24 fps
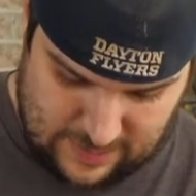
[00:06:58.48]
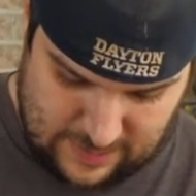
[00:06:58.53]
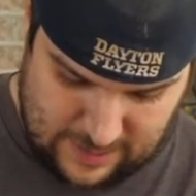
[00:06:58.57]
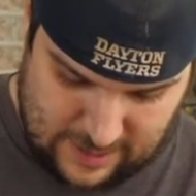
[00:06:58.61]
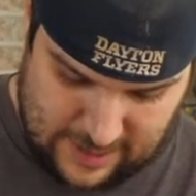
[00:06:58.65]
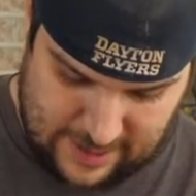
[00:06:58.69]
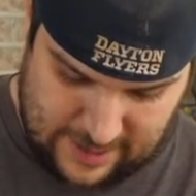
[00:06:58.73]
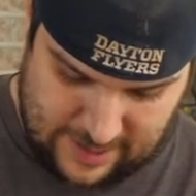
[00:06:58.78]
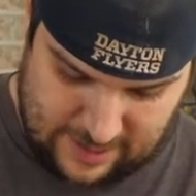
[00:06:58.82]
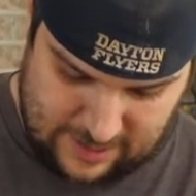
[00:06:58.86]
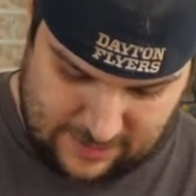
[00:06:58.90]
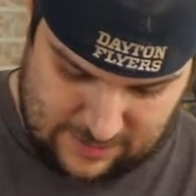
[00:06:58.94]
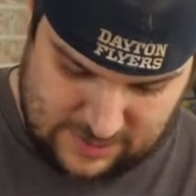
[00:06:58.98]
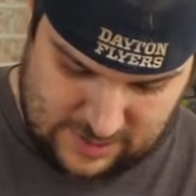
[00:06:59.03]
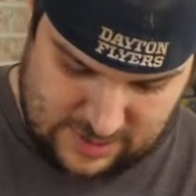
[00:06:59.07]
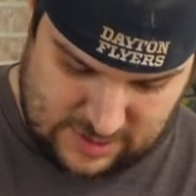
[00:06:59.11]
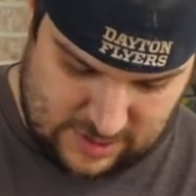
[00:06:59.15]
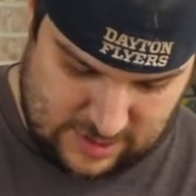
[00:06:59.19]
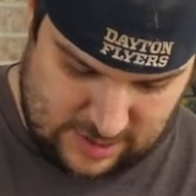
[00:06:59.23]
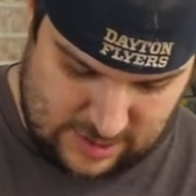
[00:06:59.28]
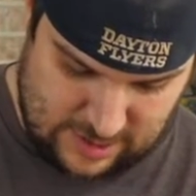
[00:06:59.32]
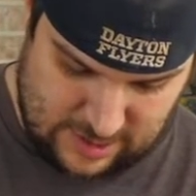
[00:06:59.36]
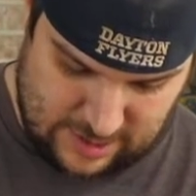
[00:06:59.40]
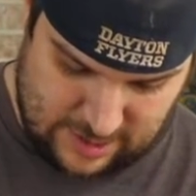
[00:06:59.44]
items
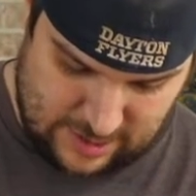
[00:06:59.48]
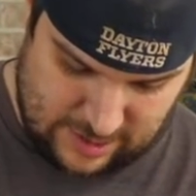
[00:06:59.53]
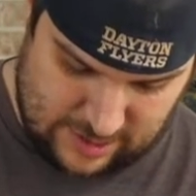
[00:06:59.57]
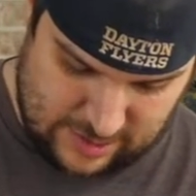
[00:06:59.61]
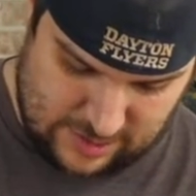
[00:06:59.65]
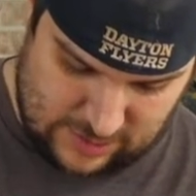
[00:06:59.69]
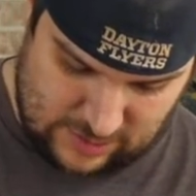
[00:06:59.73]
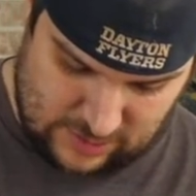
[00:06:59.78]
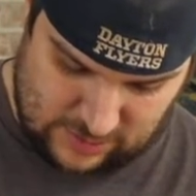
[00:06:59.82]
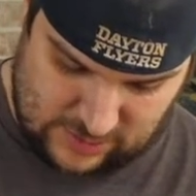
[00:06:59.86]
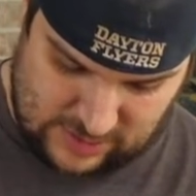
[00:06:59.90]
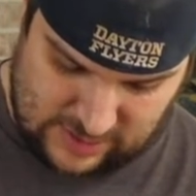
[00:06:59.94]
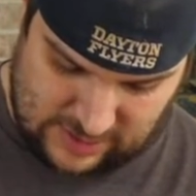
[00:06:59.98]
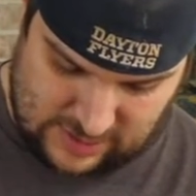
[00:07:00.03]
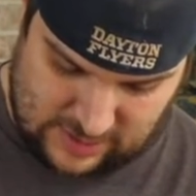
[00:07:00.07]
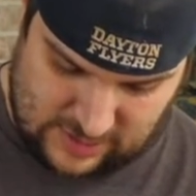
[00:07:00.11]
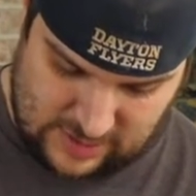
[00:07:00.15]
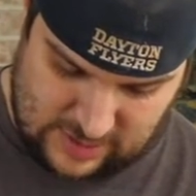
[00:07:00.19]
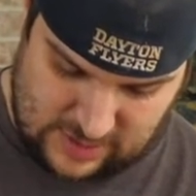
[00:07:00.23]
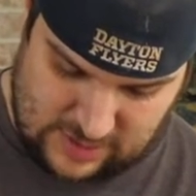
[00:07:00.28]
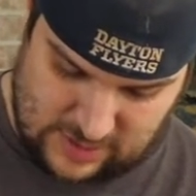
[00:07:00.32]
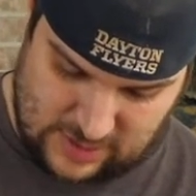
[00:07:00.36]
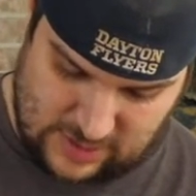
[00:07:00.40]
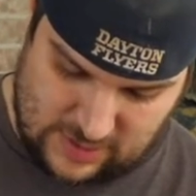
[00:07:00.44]
here. So it looks like
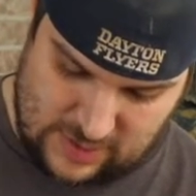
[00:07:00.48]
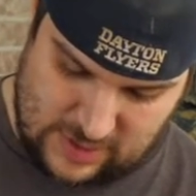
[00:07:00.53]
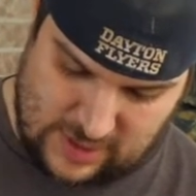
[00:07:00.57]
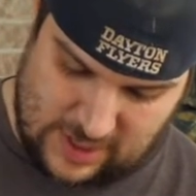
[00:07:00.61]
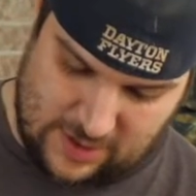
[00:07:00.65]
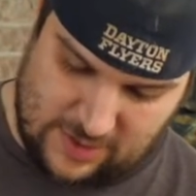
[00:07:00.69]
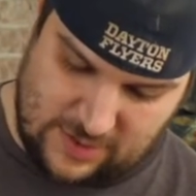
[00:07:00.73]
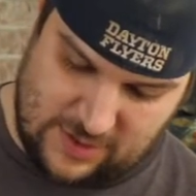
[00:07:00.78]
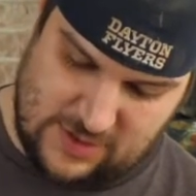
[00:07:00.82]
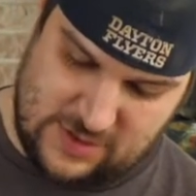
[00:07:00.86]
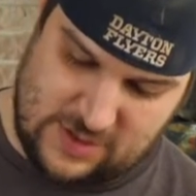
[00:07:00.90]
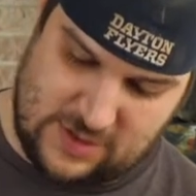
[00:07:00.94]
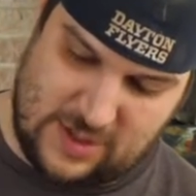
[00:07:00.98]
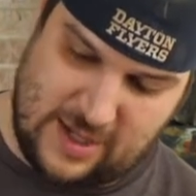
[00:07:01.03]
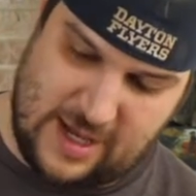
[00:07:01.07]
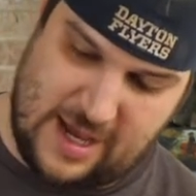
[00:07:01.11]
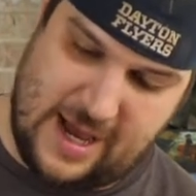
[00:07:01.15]
these are the